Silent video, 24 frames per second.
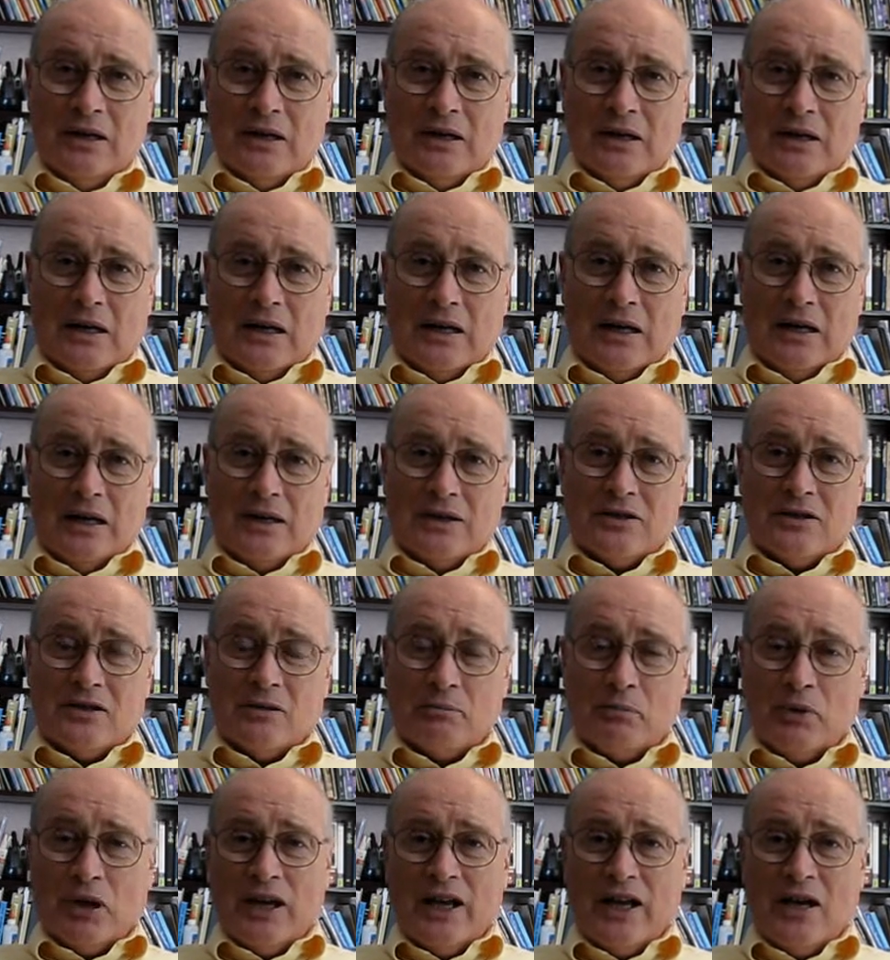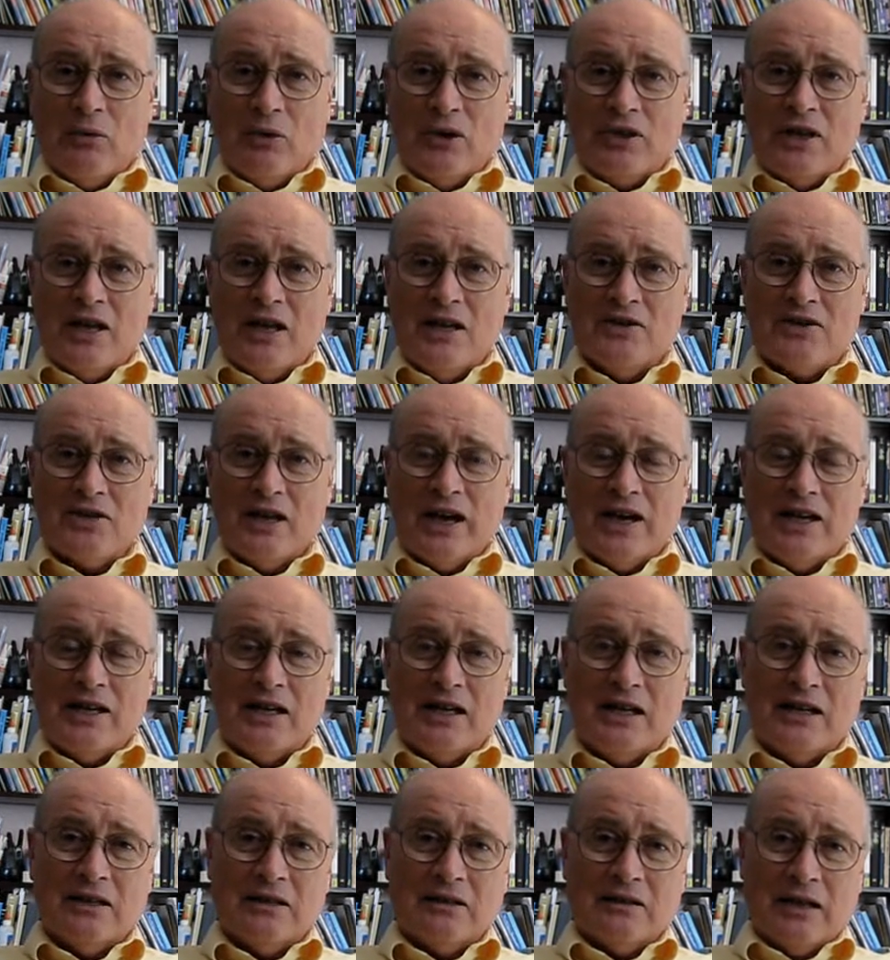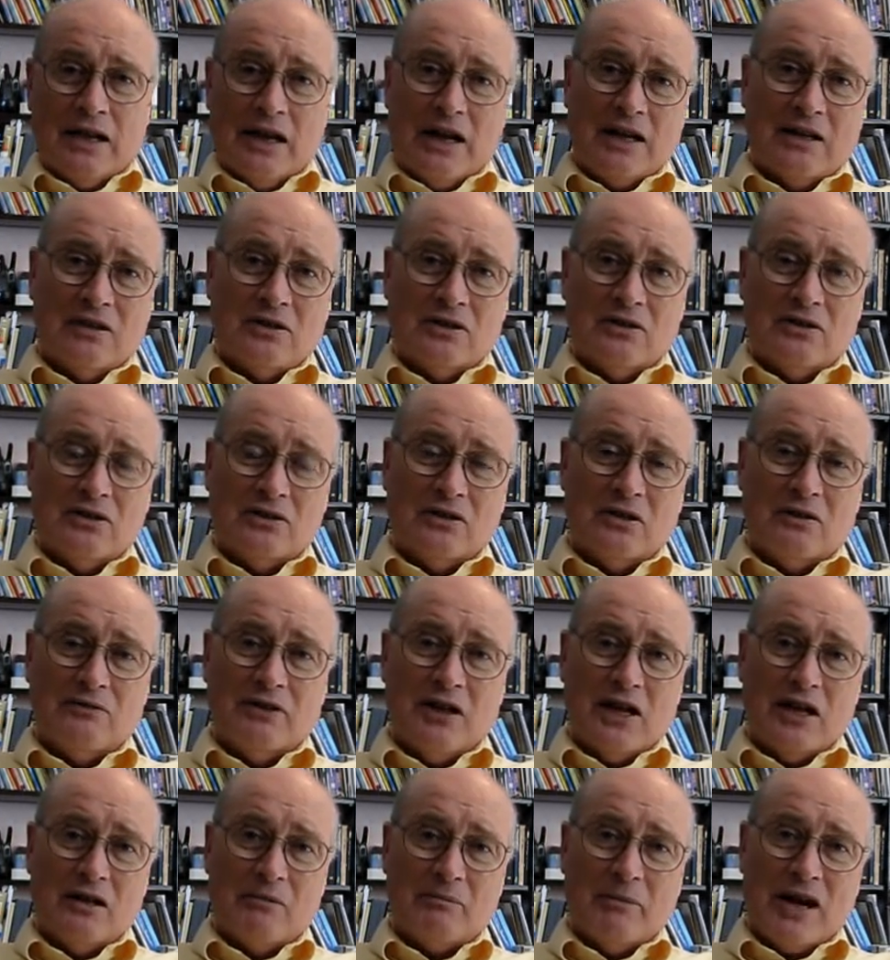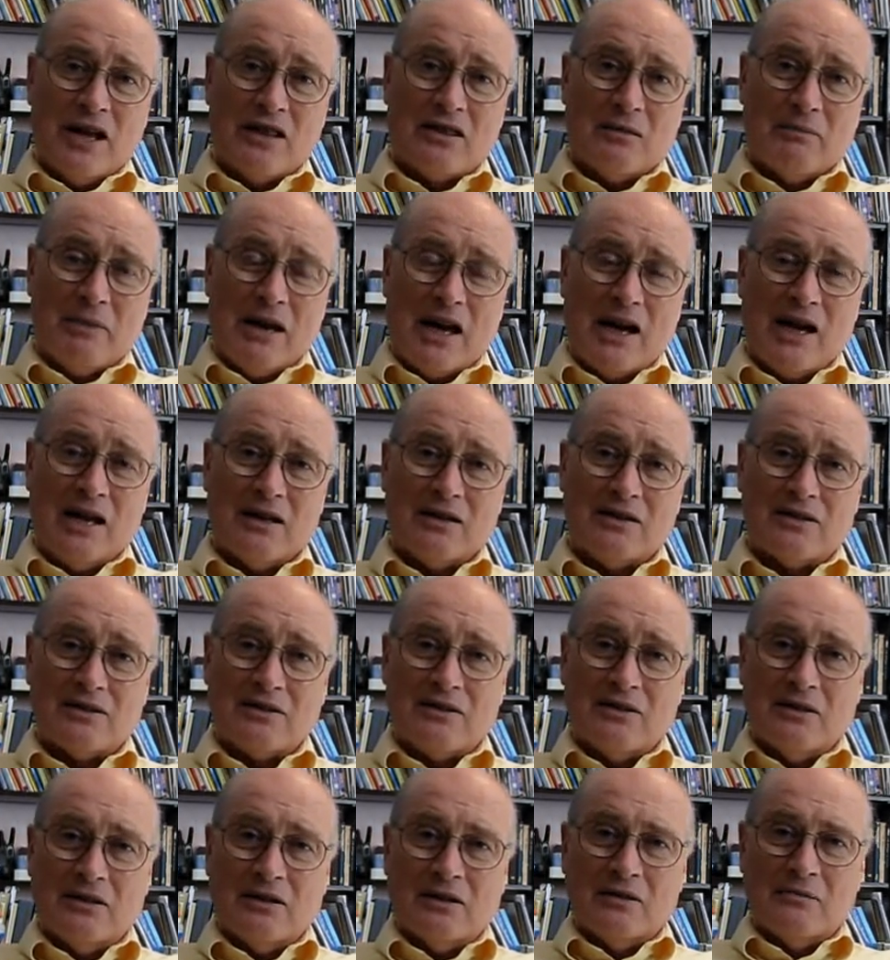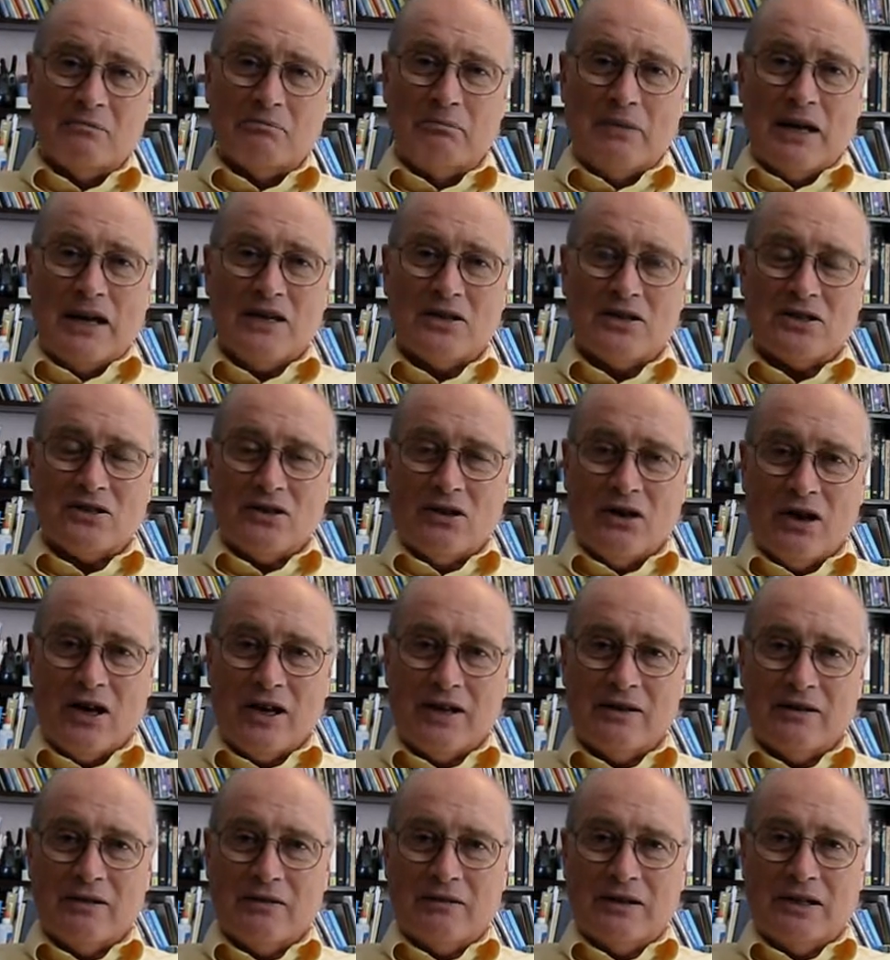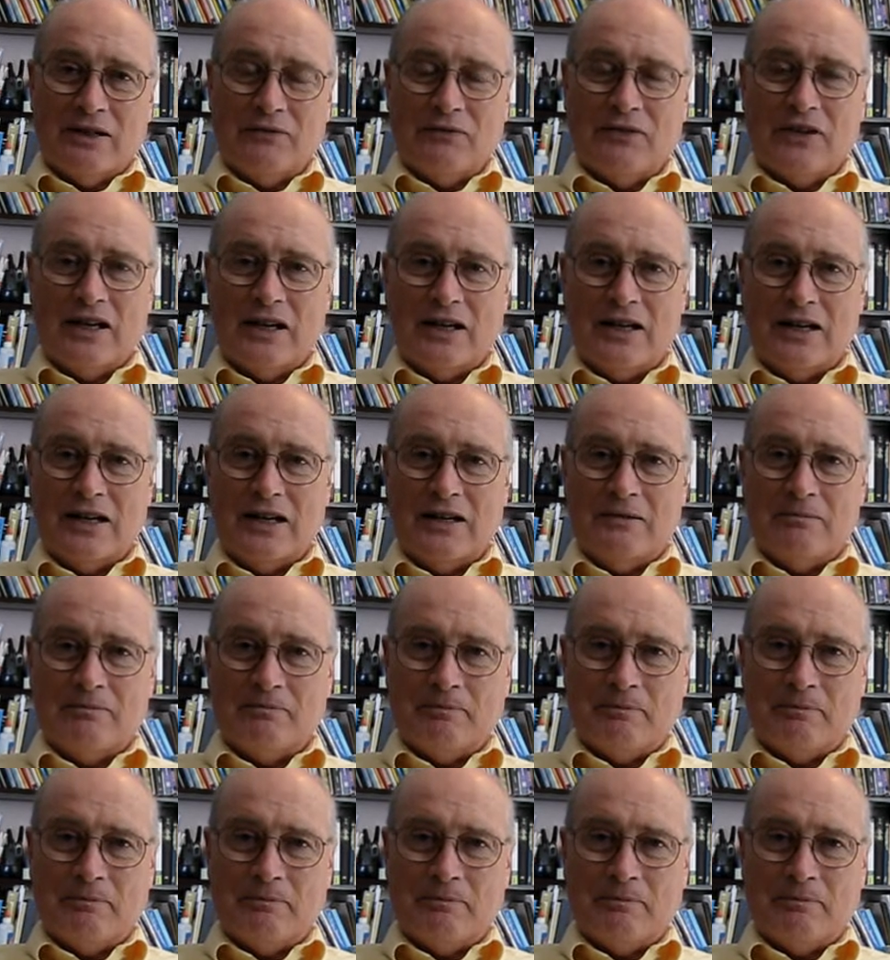to play with his idea and to develop mathematics based on infinity.